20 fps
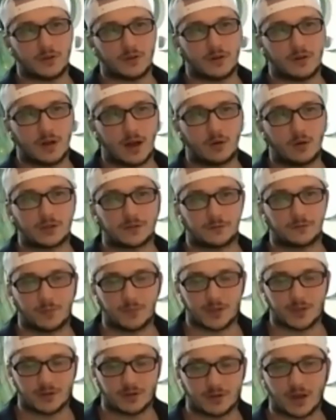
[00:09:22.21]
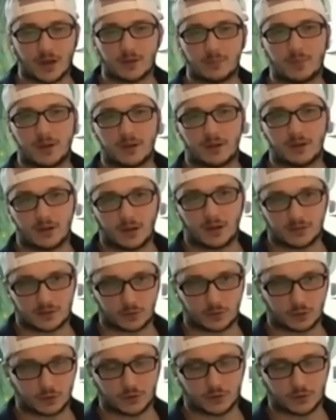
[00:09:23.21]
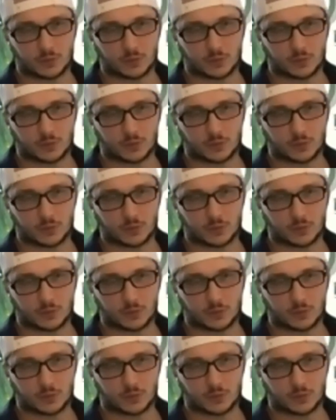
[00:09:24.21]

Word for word: the I was from the United Pentecostal Church,